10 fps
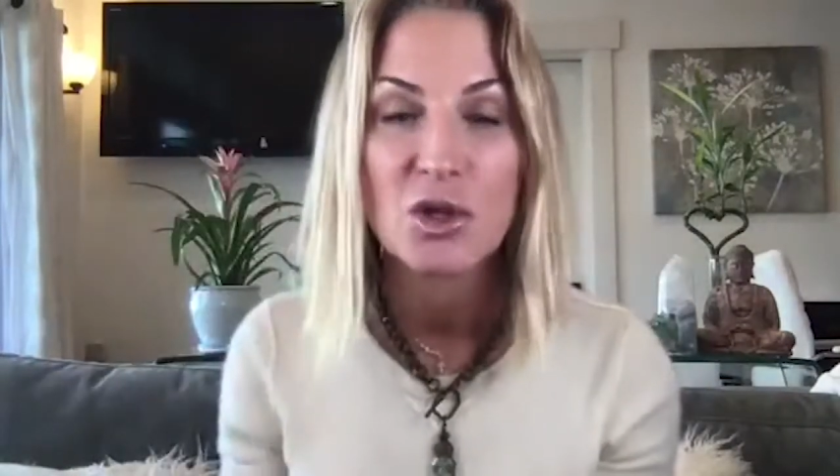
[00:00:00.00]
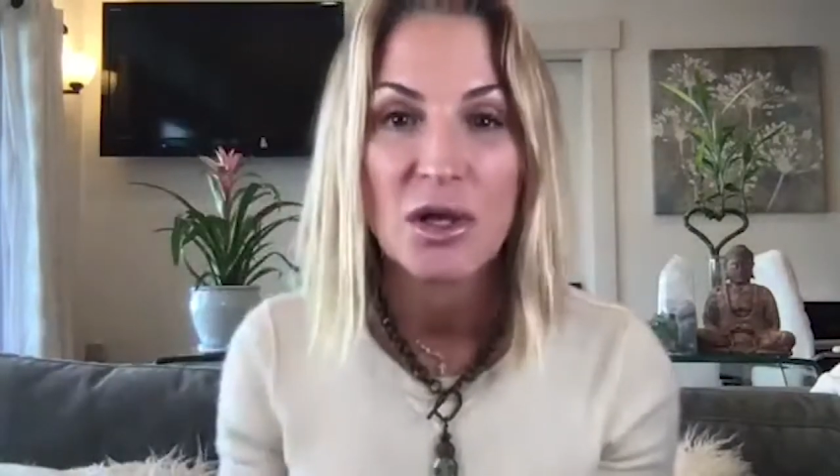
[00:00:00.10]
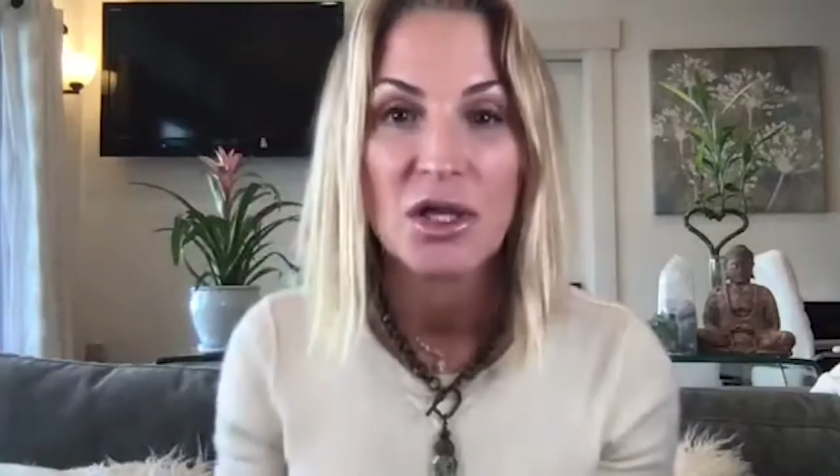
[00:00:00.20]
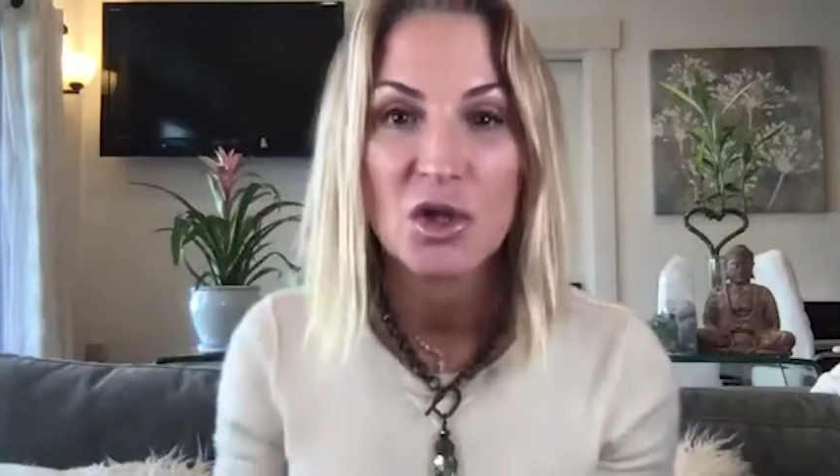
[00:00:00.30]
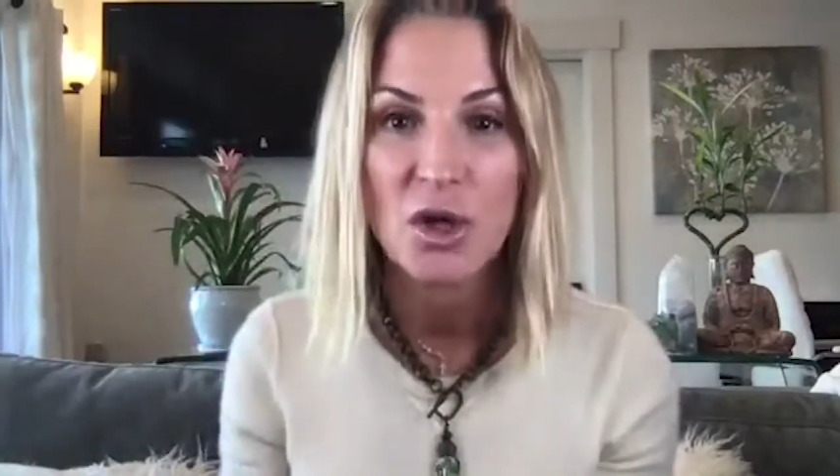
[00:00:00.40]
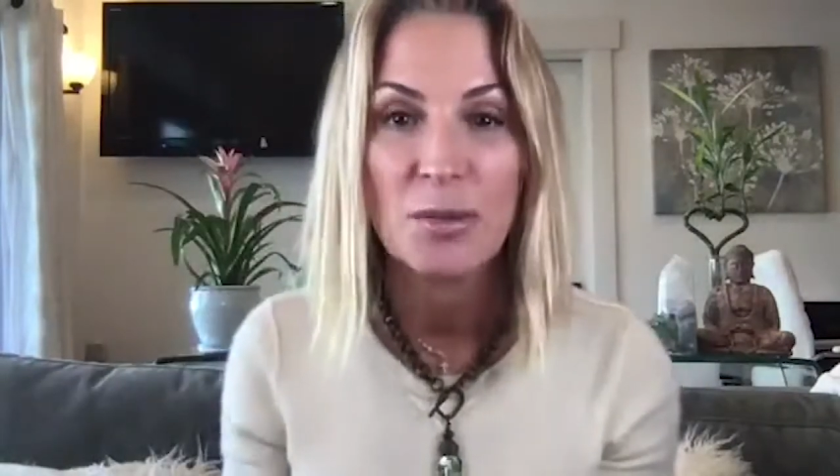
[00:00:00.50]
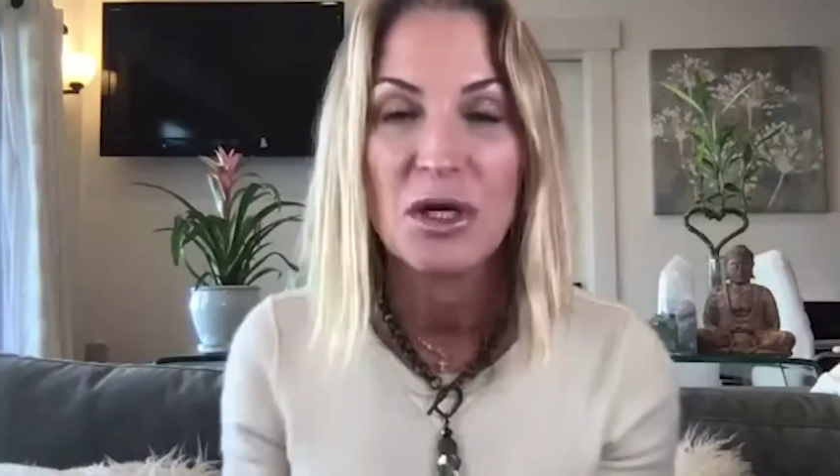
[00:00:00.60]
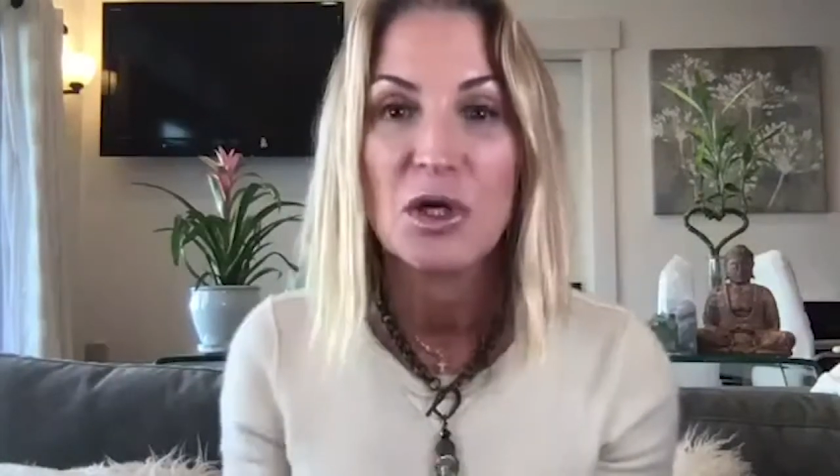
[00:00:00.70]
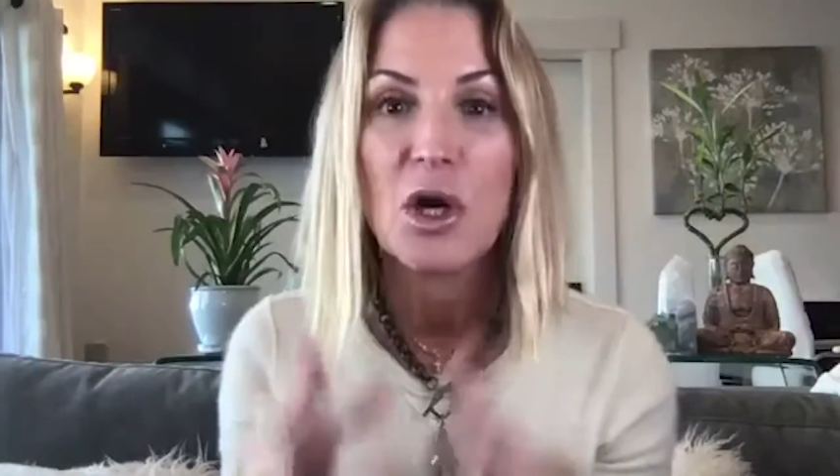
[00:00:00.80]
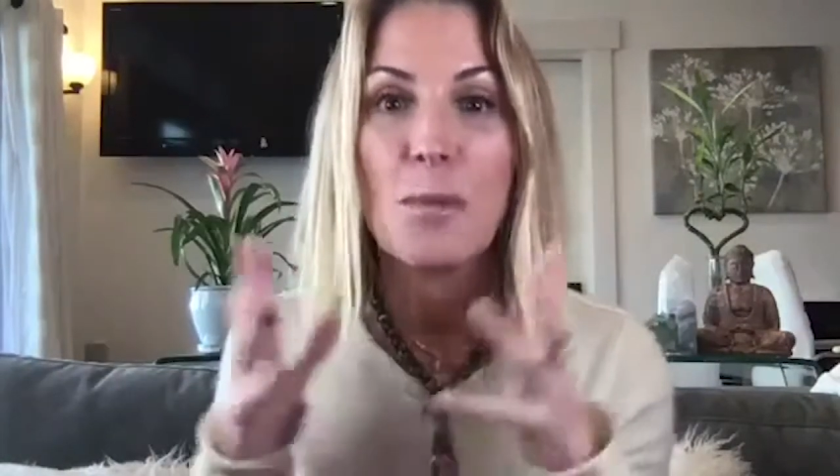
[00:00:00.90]
during the trip
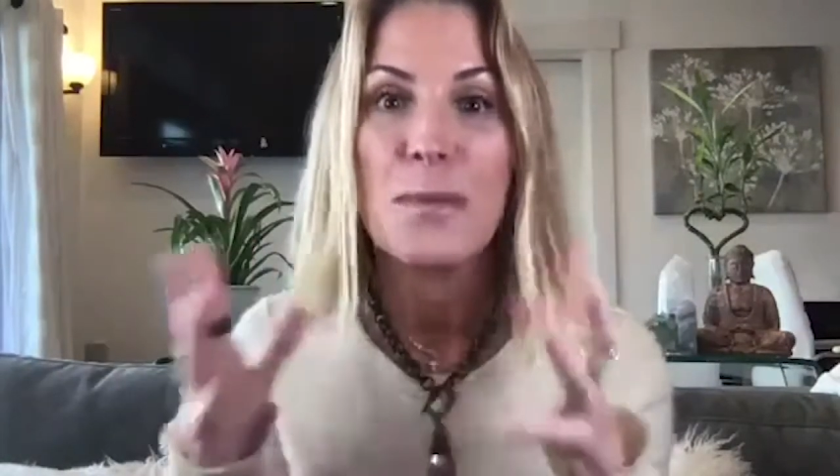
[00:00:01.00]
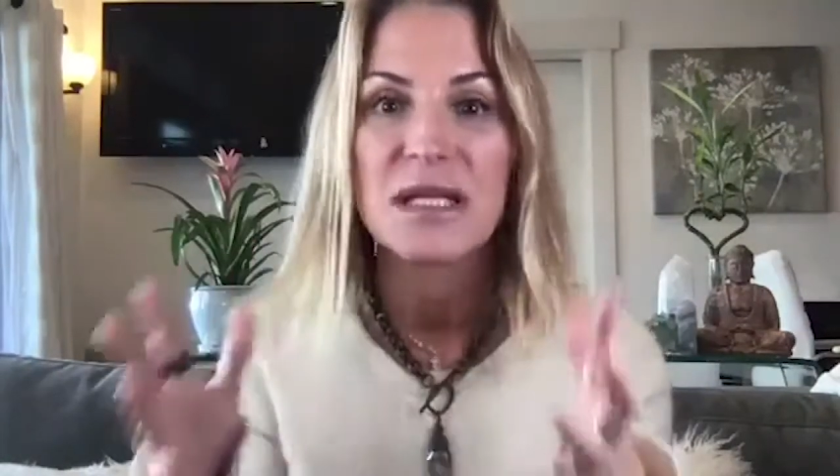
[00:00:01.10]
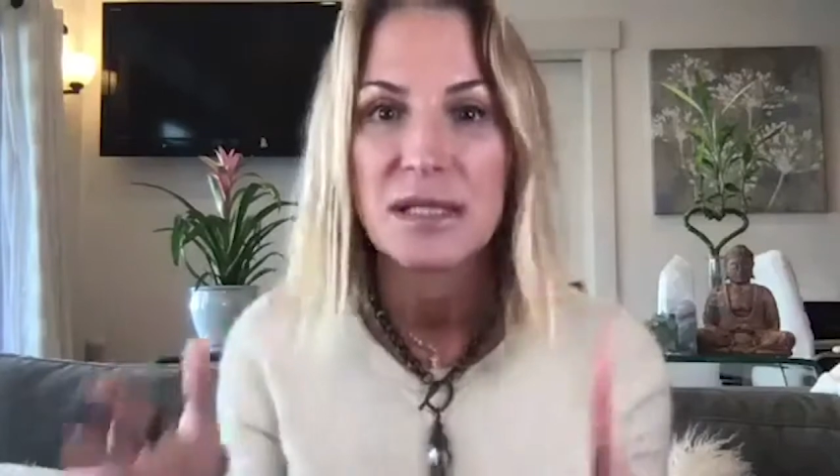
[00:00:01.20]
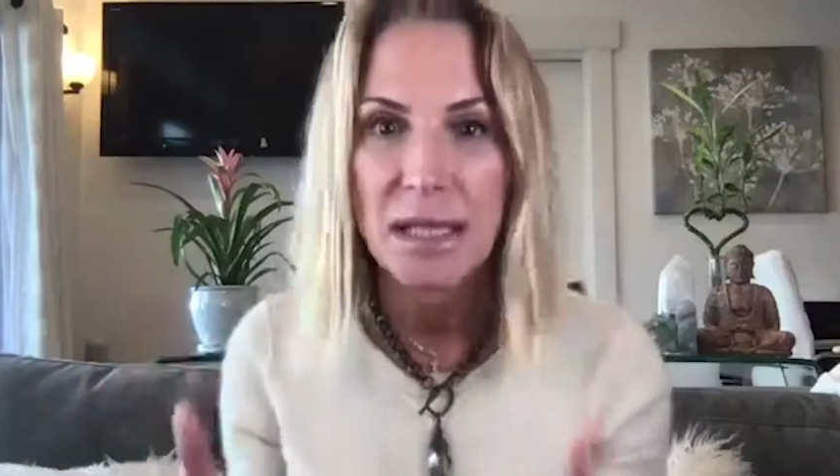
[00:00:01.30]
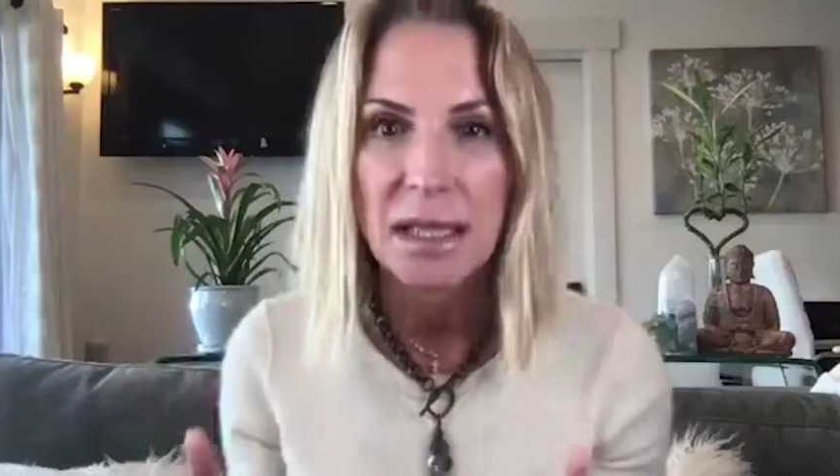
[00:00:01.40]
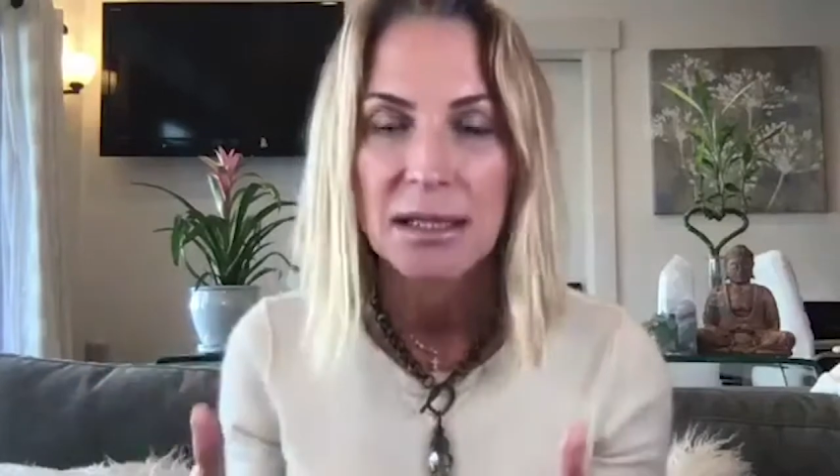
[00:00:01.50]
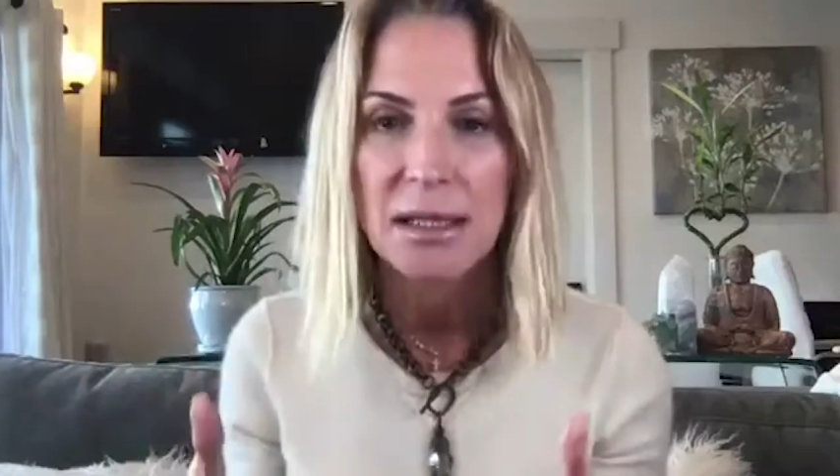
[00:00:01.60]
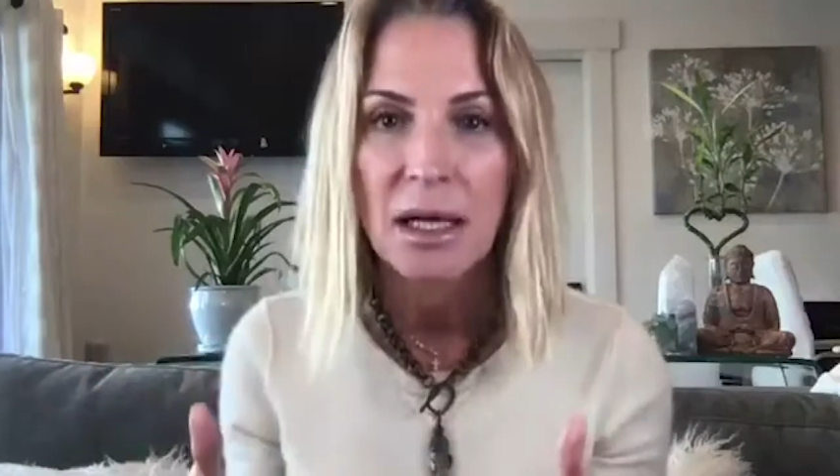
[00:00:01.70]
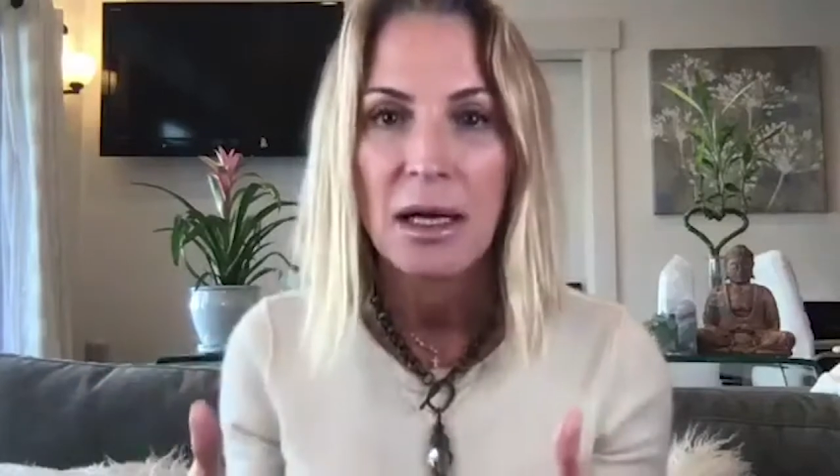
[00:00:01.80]
and you don't miss things